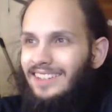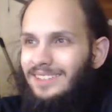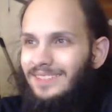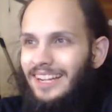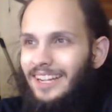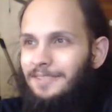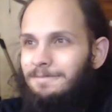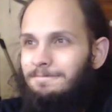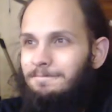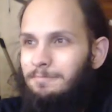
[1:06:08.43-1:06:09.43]

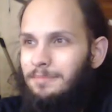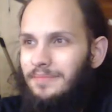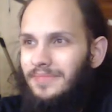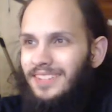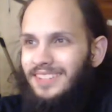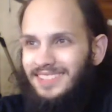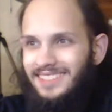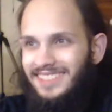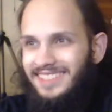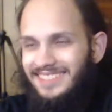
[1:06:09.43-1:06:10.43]
man.
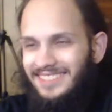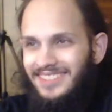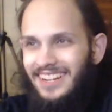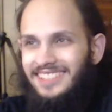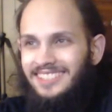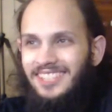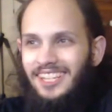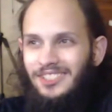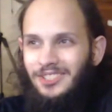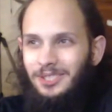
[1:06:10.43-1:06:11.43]
Red
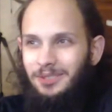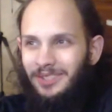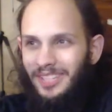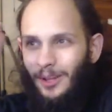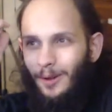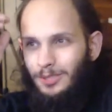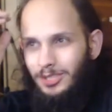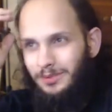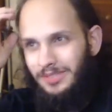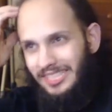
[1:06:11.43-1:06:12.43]
says, "Do you think
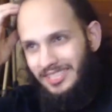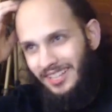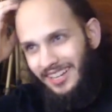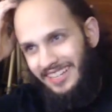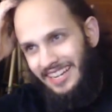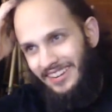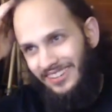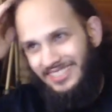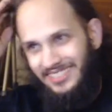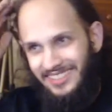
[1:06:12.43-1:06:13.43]
Hoshi would get a
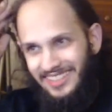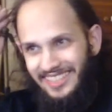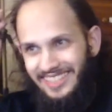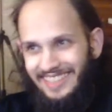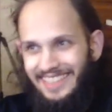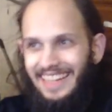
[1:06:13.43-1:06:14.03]
character thing?"